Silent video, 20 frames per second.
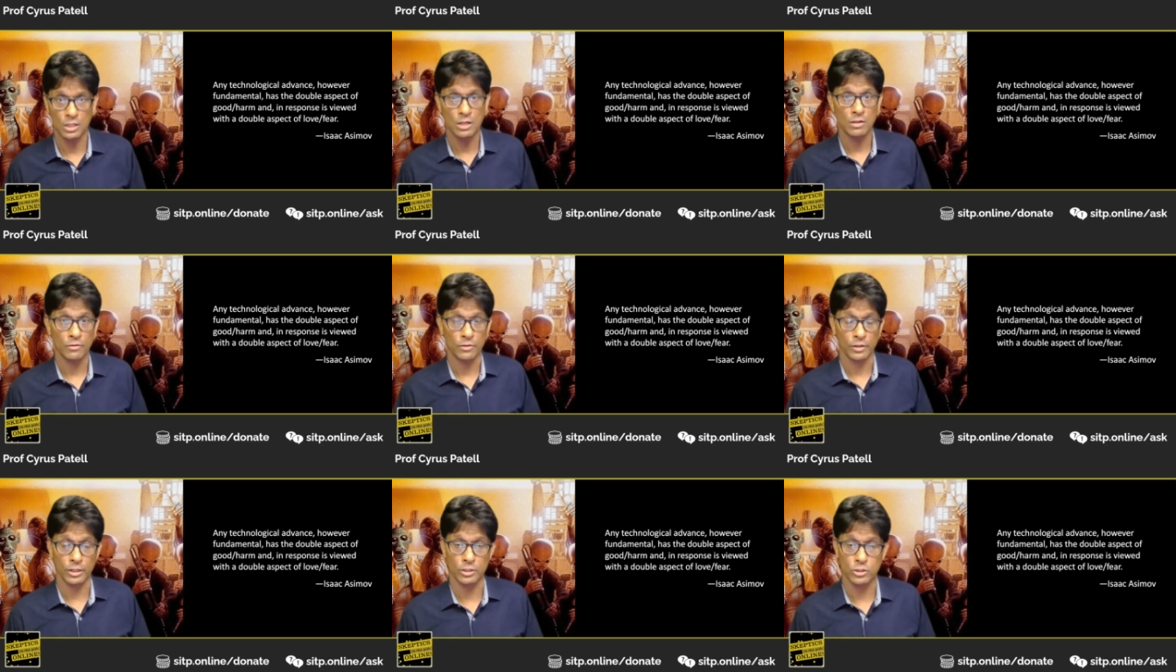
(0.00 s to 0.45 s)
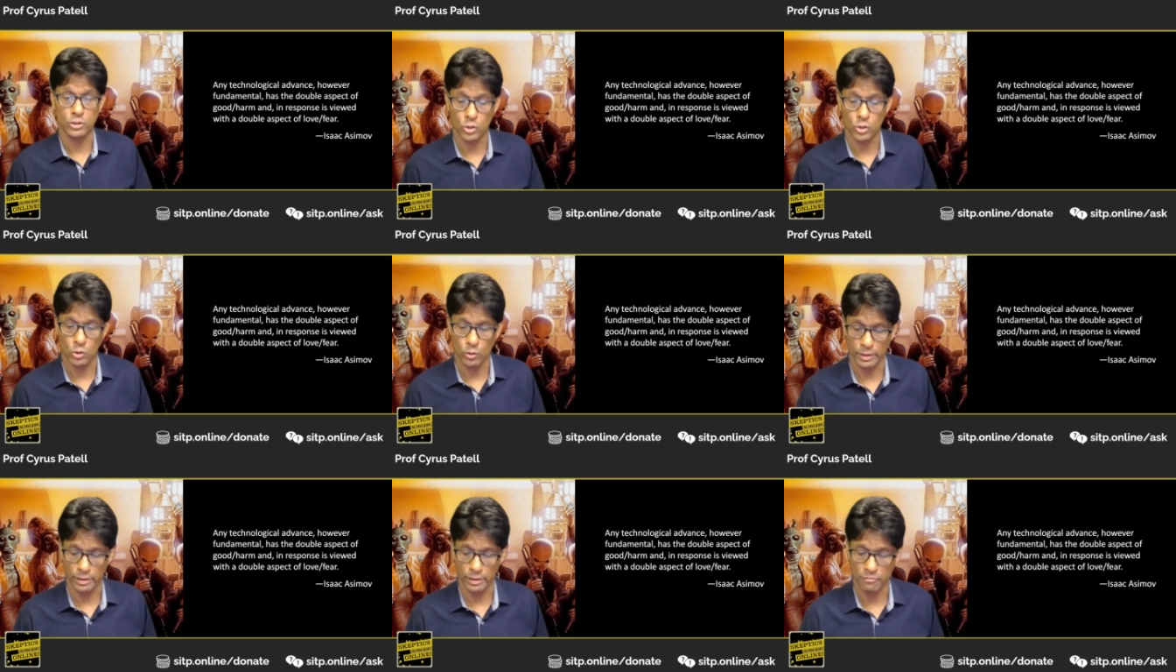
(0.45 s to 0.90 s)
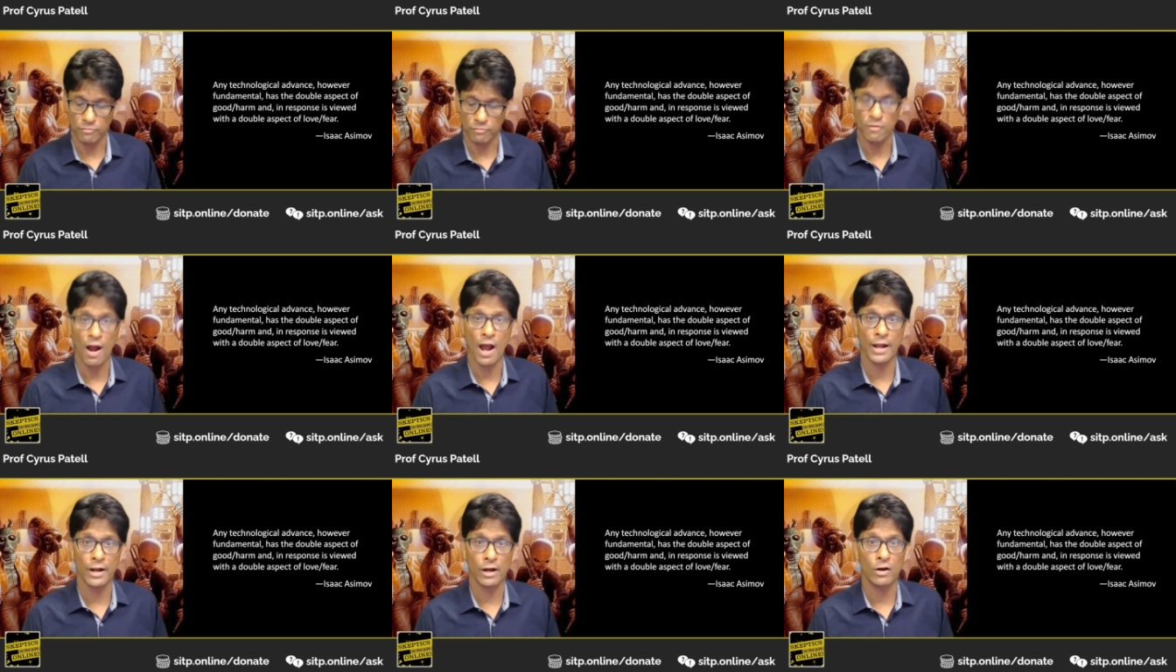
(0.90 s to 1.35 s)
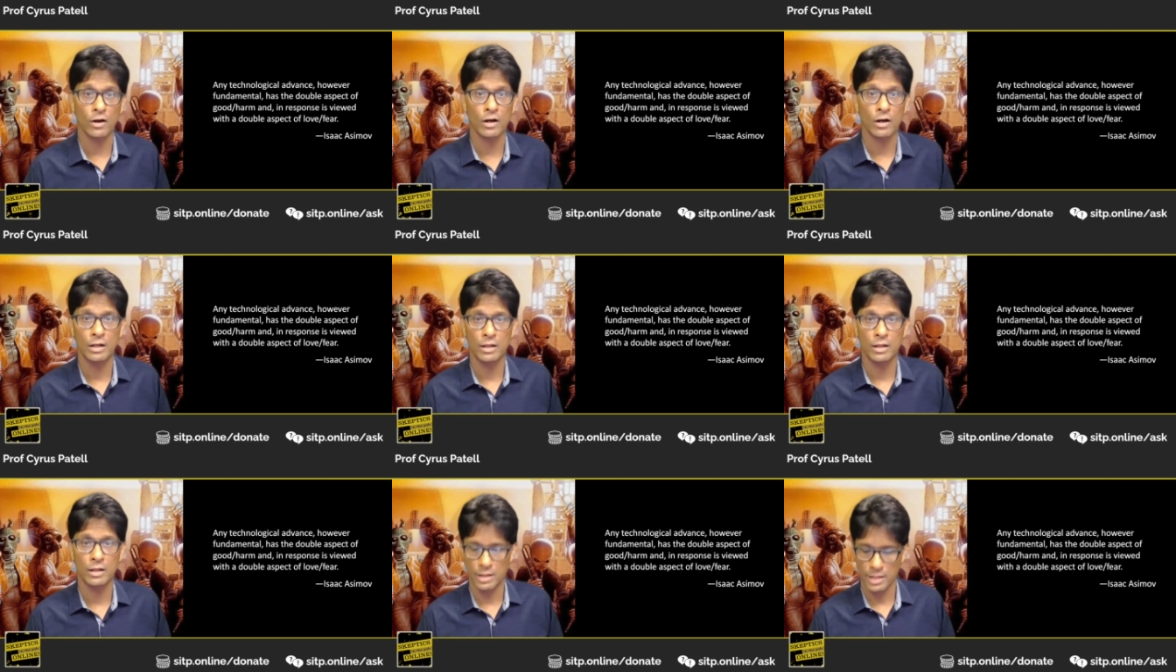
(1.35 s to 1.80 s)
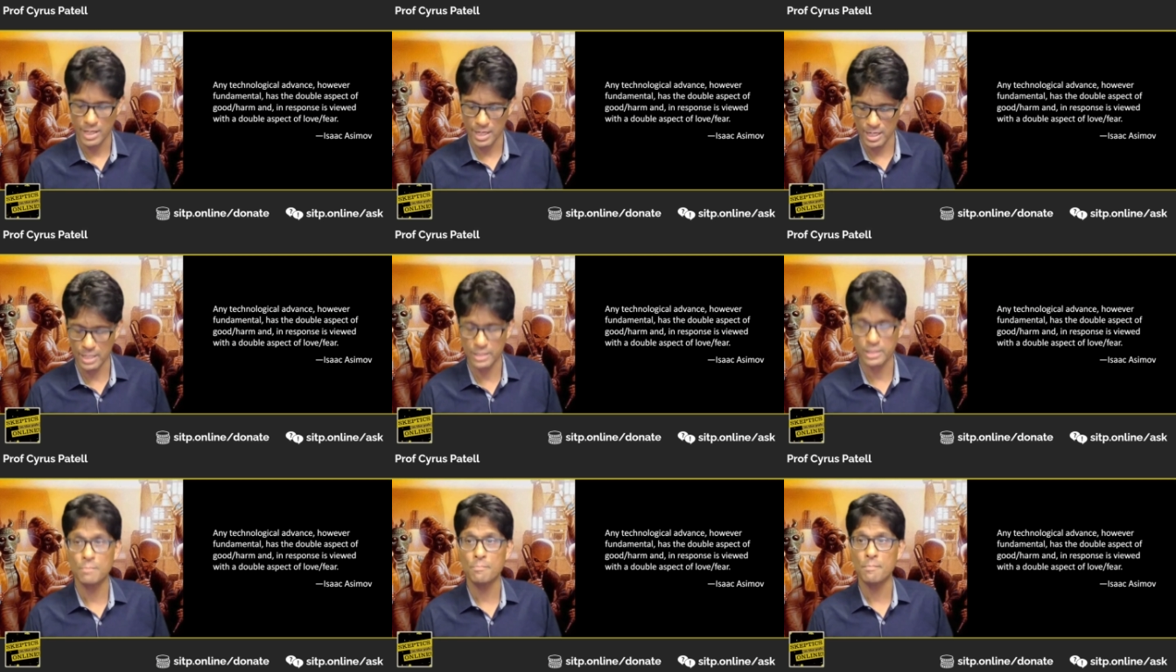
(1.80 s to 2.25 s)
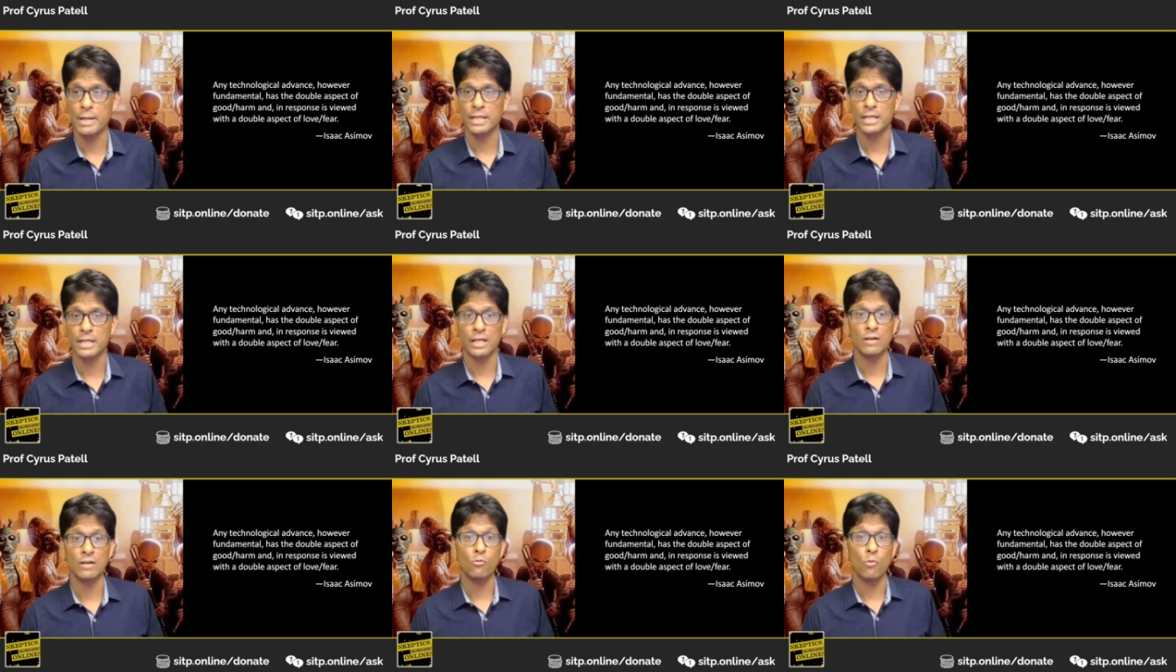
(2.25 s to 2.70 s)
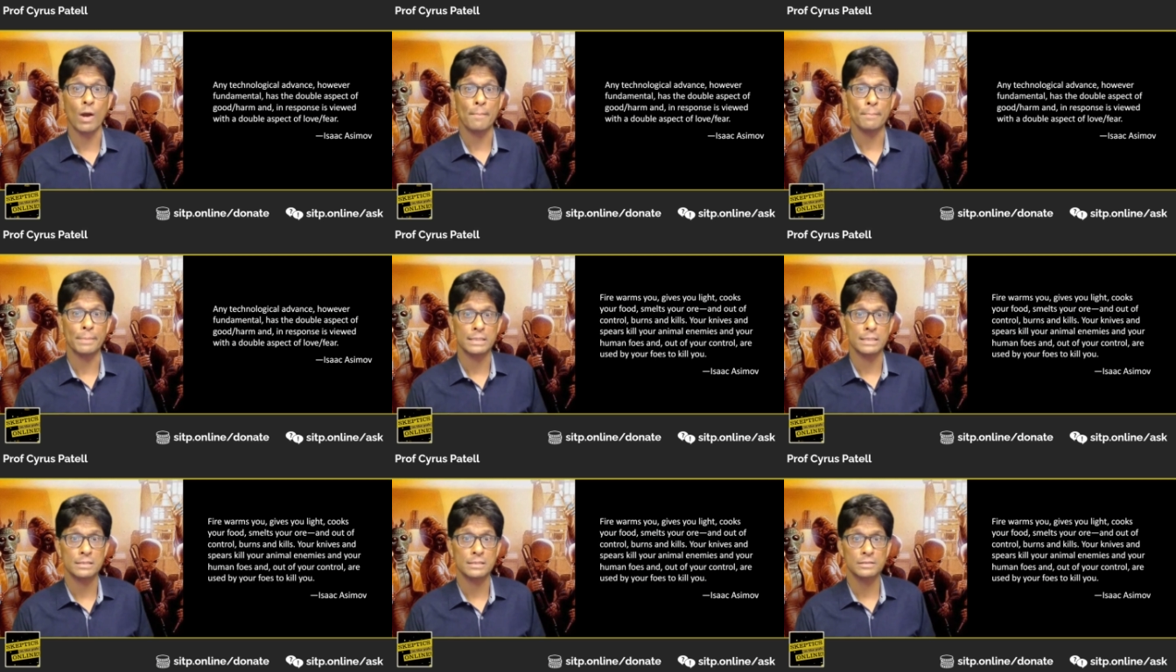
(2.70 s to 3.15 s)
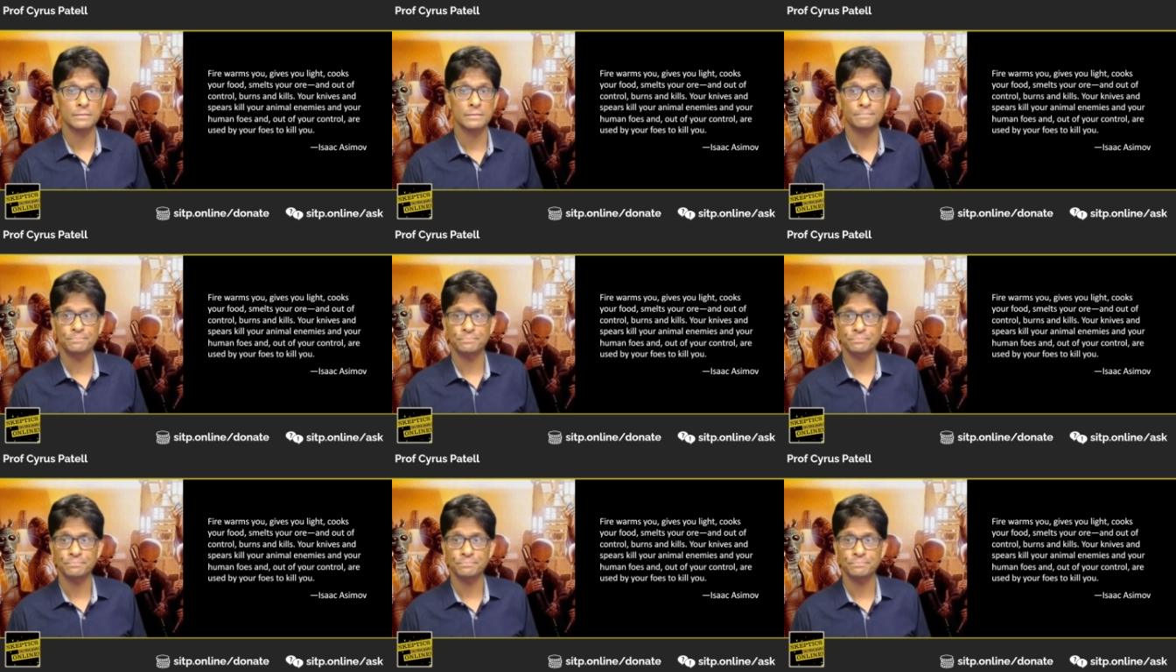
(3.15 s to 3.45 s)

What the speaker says: the controlling of fire and the making of weapons.